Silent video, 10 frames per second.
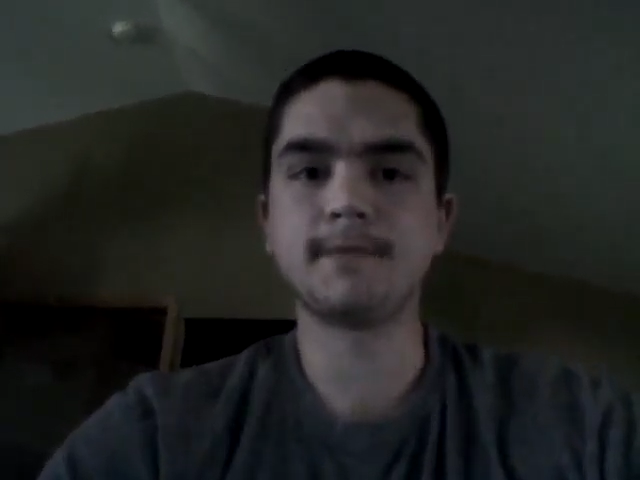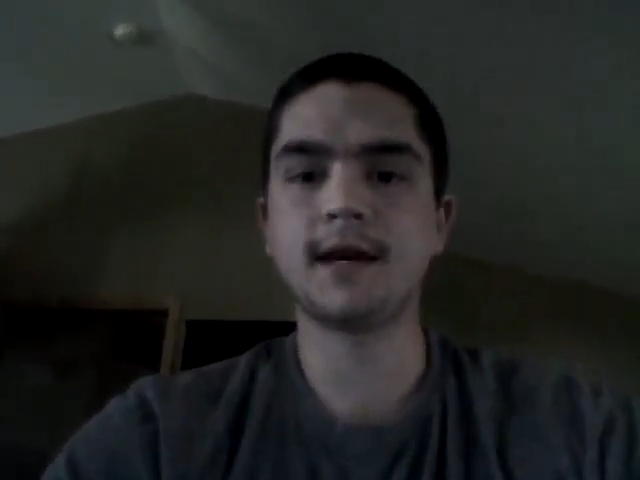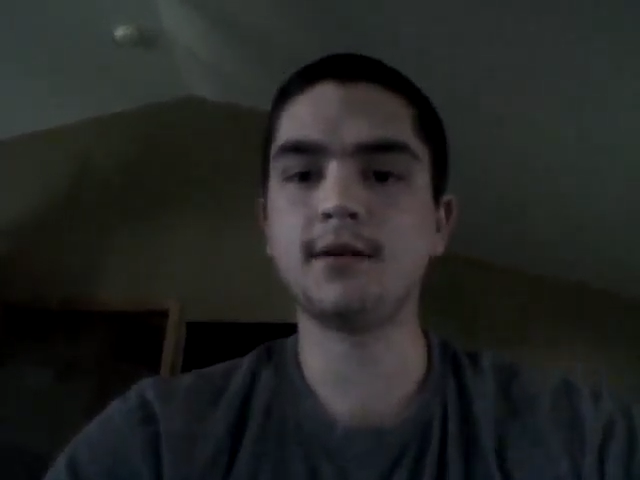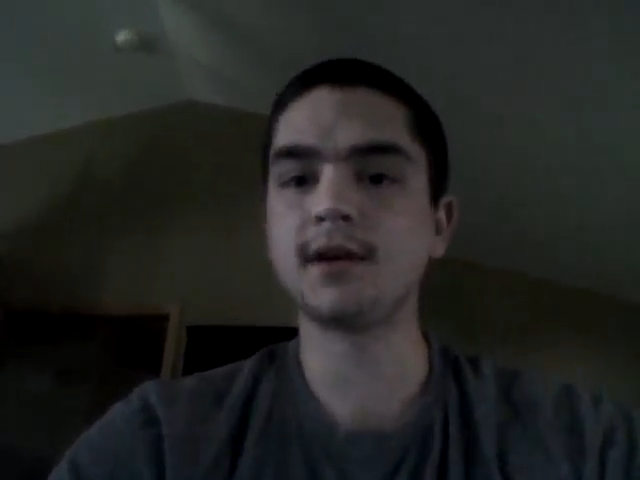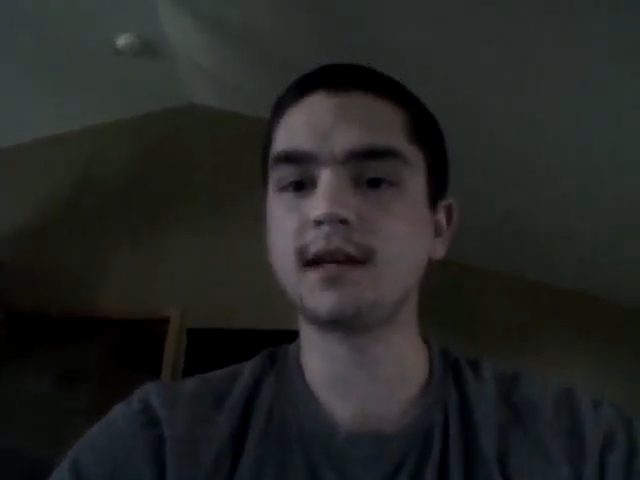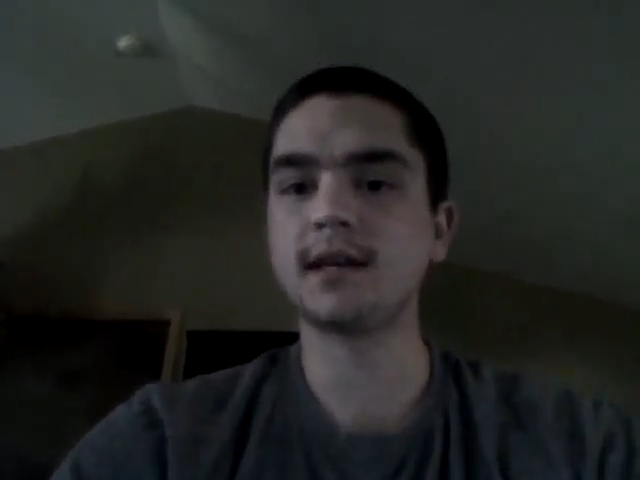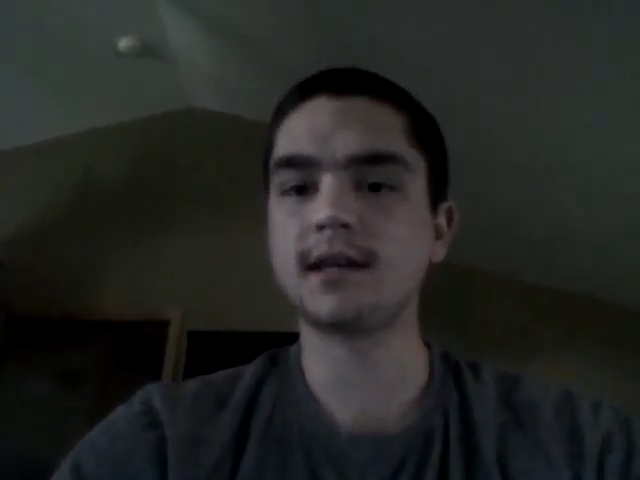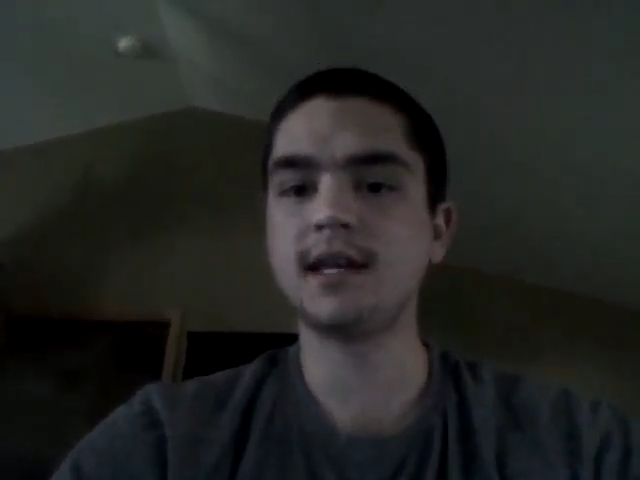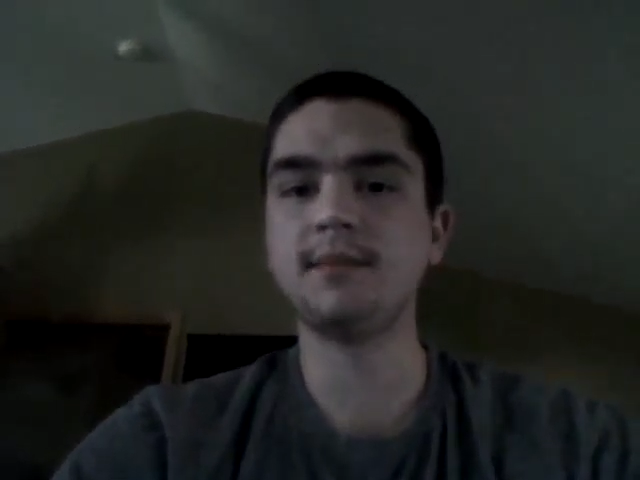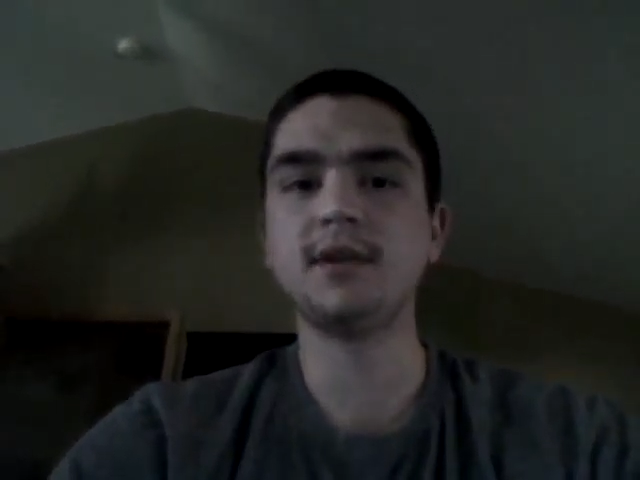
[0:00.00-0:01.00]
how it
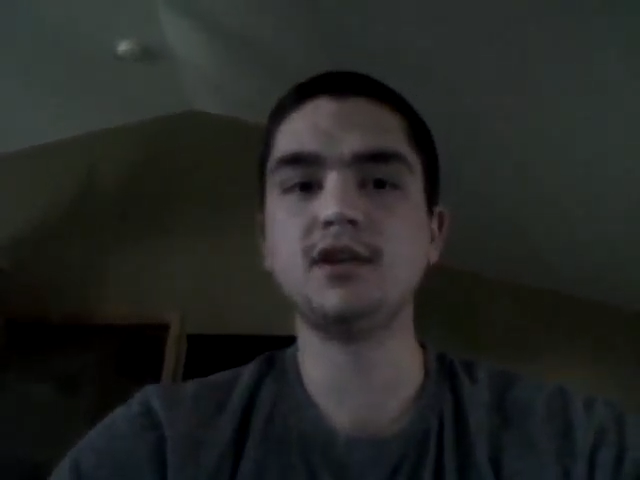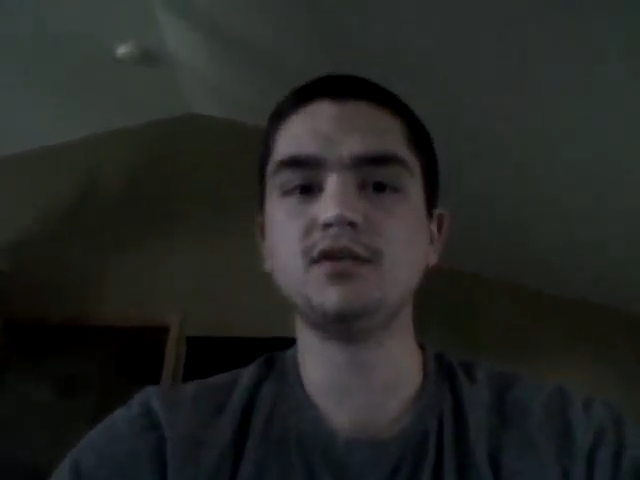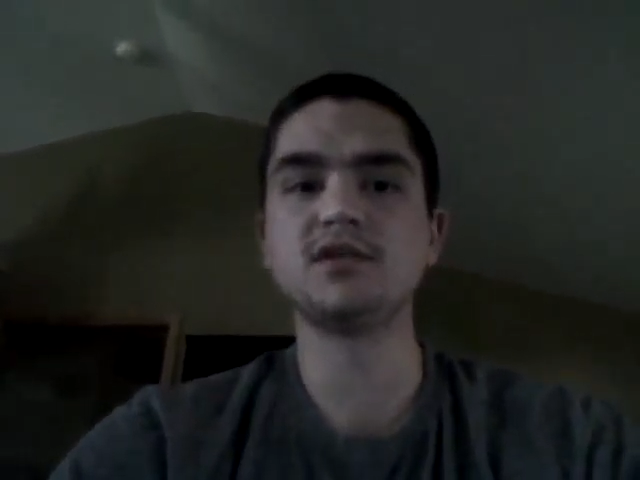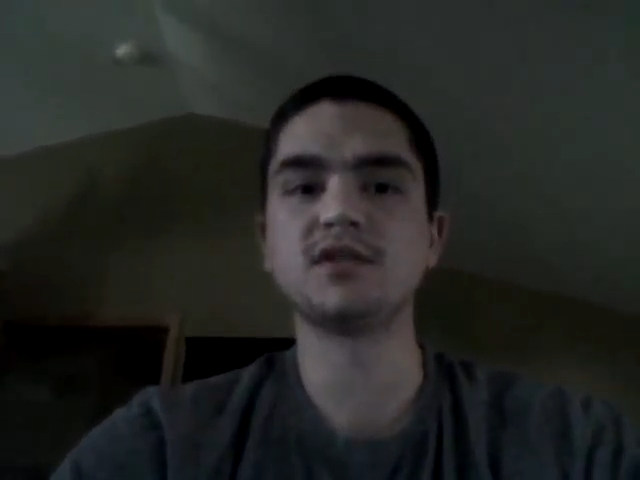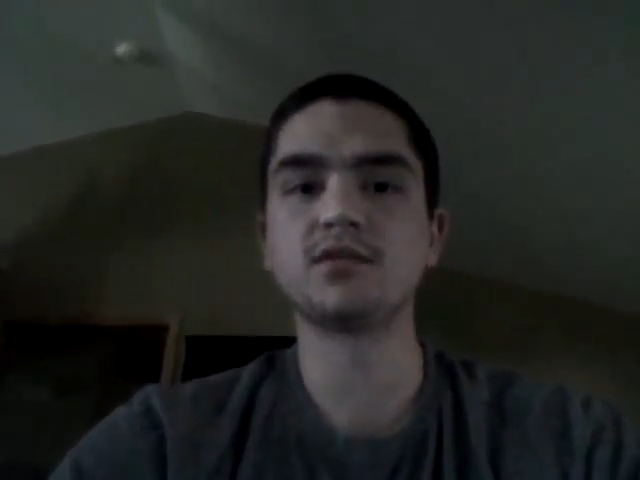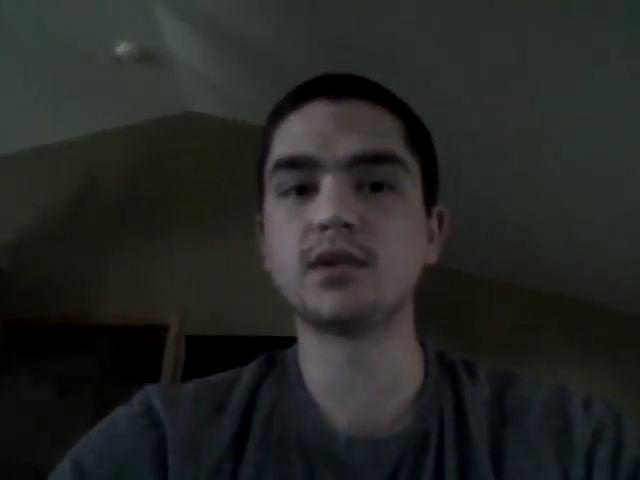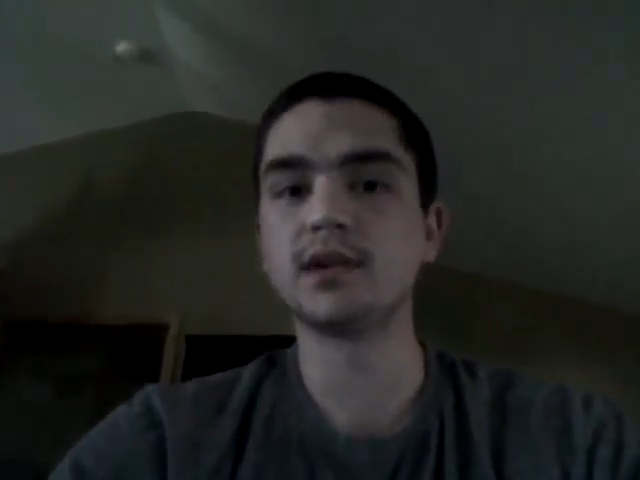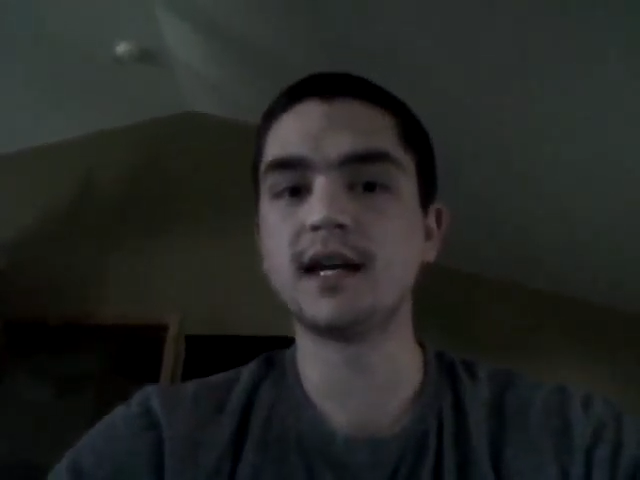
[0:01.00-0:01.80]
can be used in real